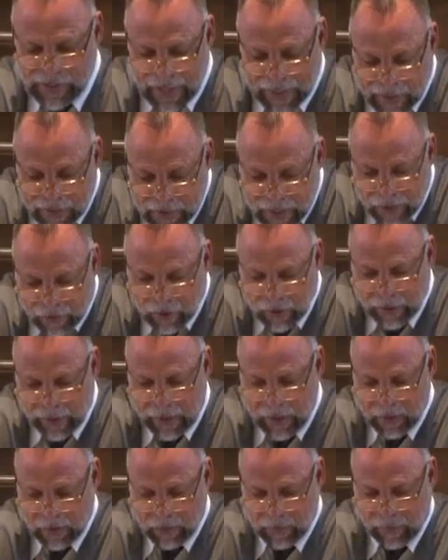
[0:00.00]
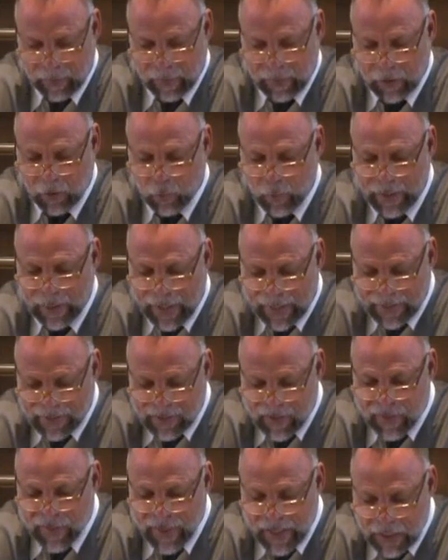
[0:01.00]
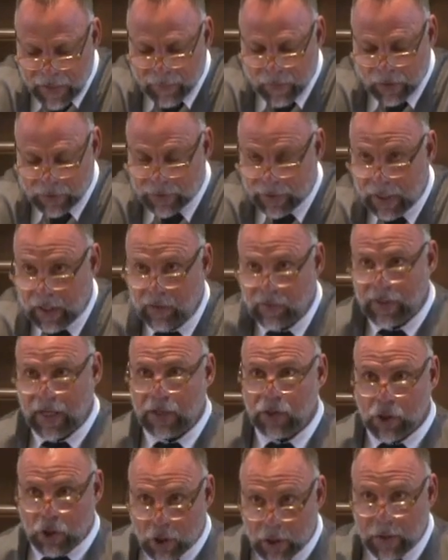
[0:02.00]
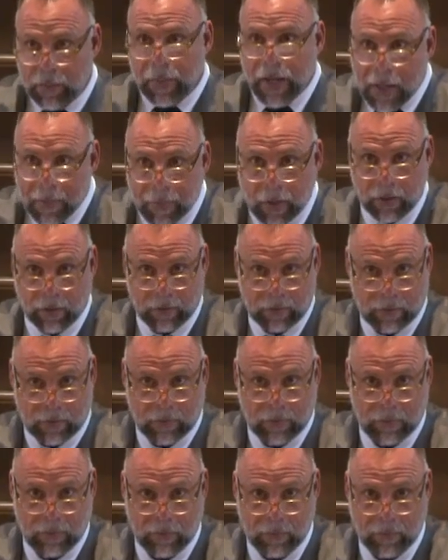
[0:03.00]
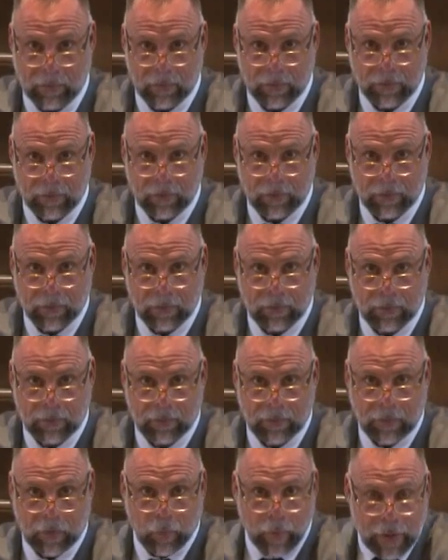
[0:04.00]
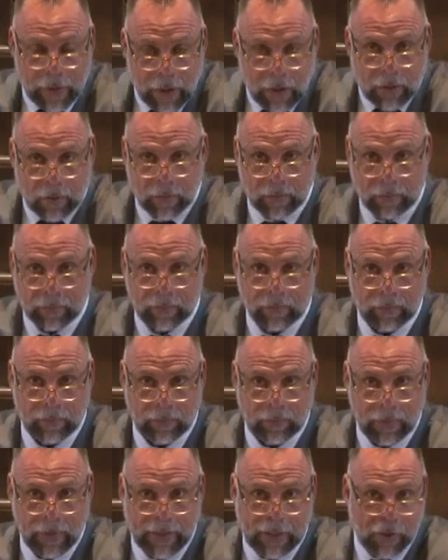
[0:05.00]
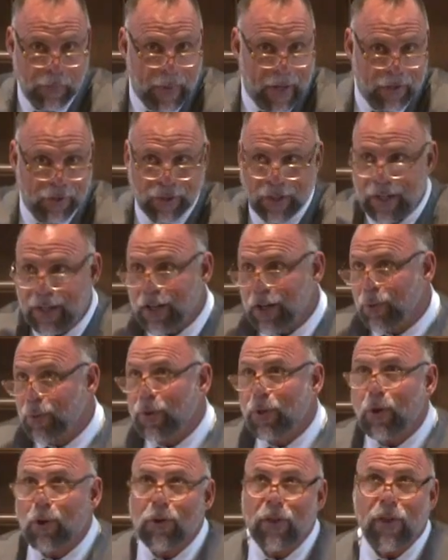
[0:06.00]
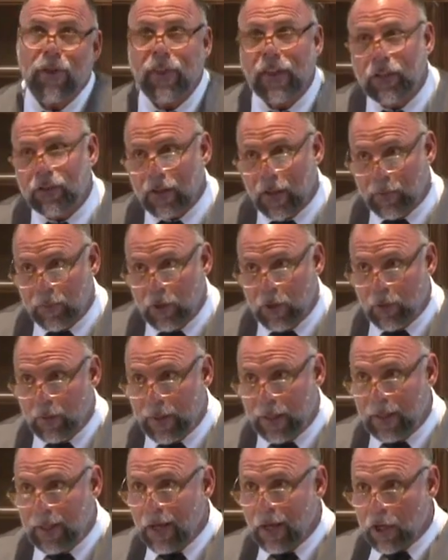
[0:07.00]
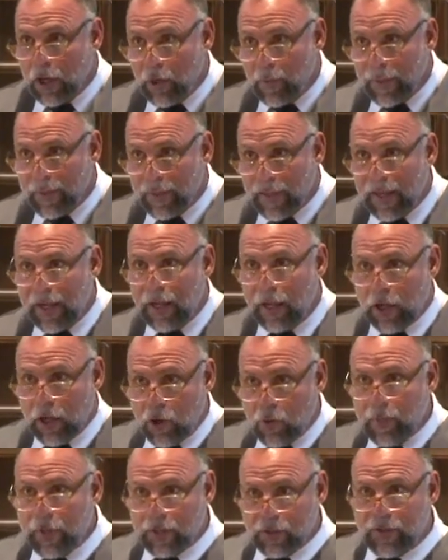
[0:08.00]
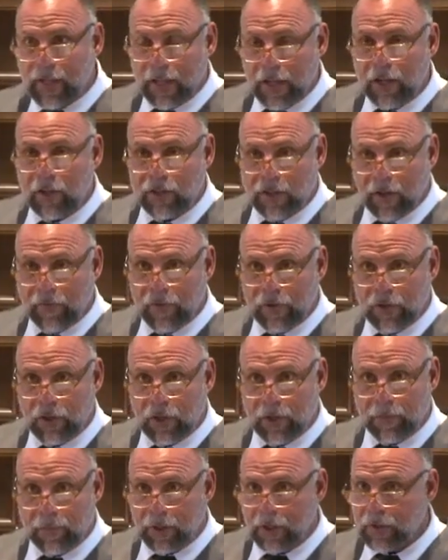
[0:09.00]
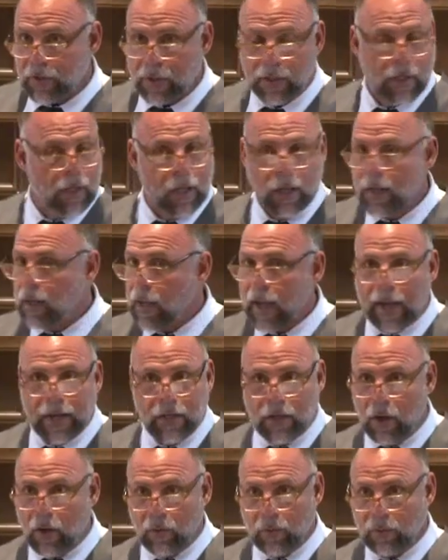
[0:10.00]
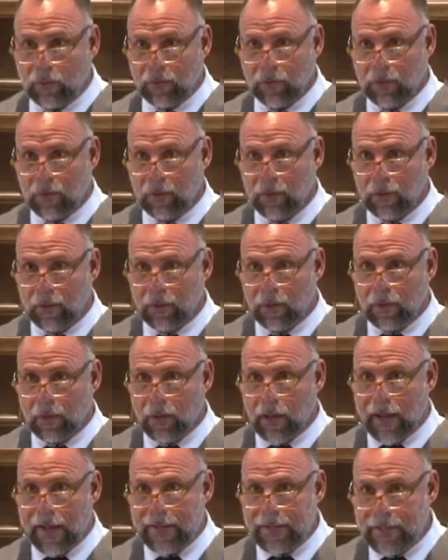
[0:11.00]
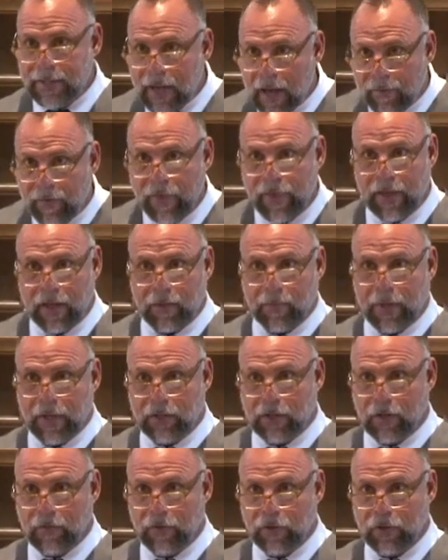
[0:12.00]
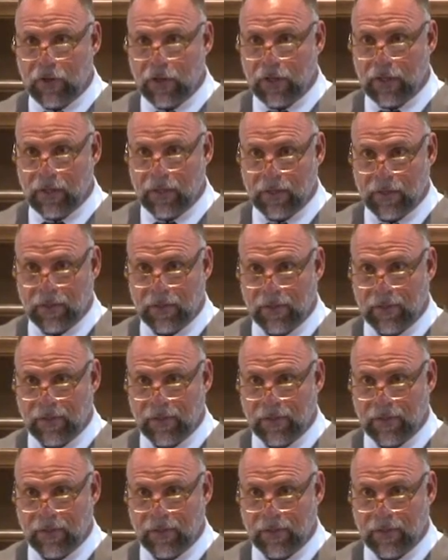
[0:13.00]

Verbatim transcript: Secondarily, we like to think of ourselves as good people. We do. Especially, you know, with all the things I'm doing, you would think, you must think of yourself as a good person. I don't. I never think of myself as good.